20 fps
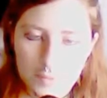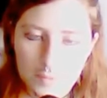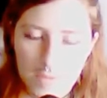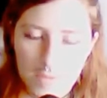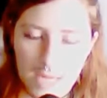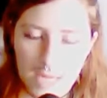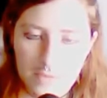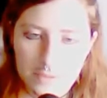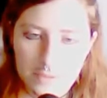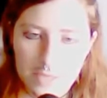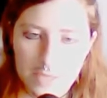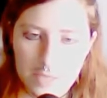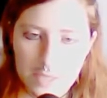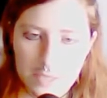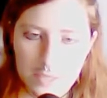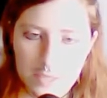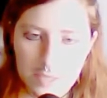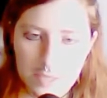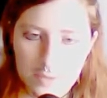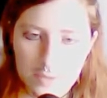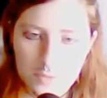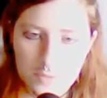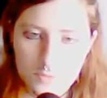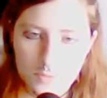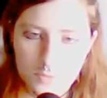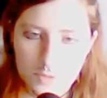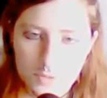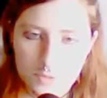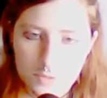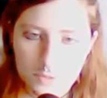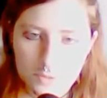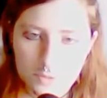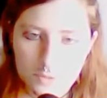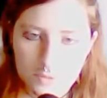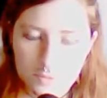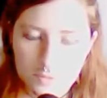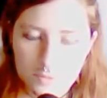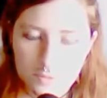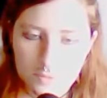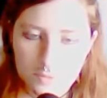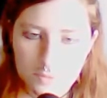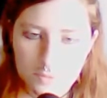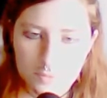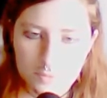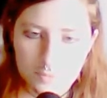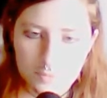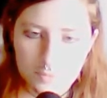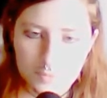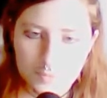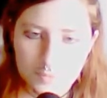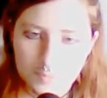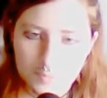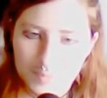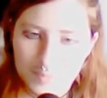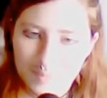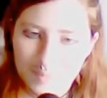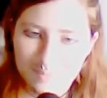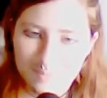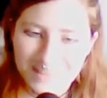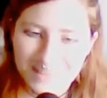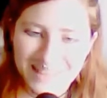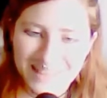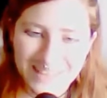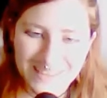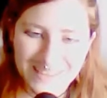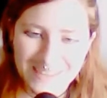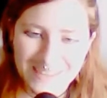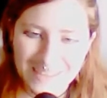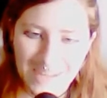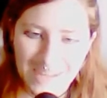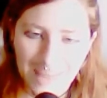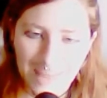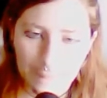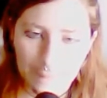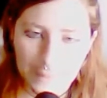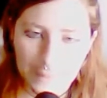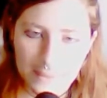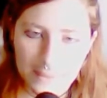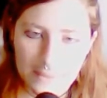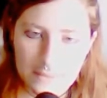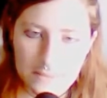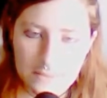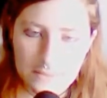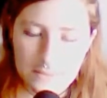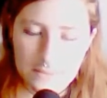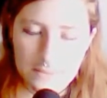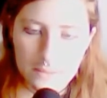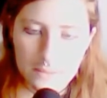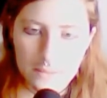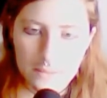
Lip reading: Had nothing in this world but play and happiness.